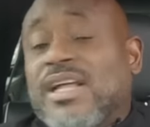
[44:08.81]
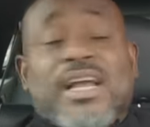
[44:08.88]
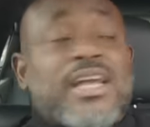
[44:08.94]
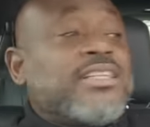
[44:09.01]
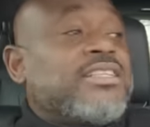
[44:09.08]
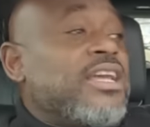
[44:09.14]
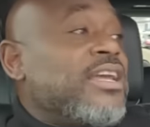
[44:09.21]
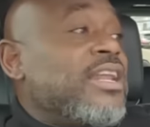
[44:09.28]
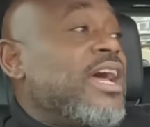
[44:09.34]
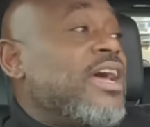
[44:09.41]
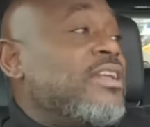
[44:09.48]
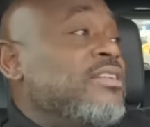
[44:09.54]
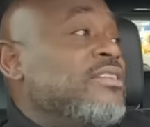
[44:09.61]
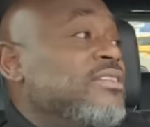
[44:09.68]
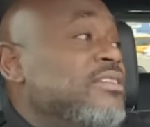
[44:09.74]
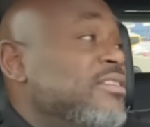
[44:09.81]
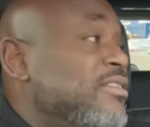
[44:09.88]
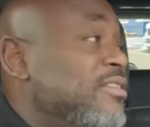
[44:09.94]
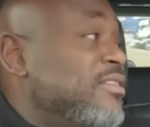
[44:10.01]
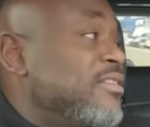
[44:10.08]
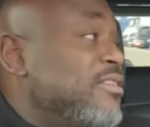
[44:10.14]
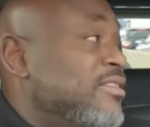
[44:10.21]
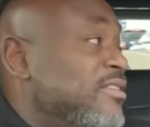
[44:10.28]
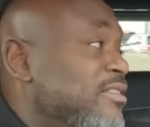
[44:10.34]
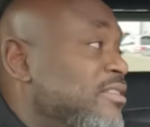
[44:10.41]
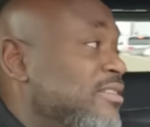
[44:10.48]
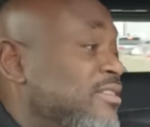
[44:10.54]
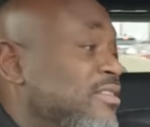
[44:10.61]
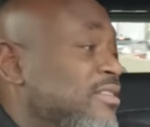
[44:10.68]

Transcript: I can tell you that. I mean,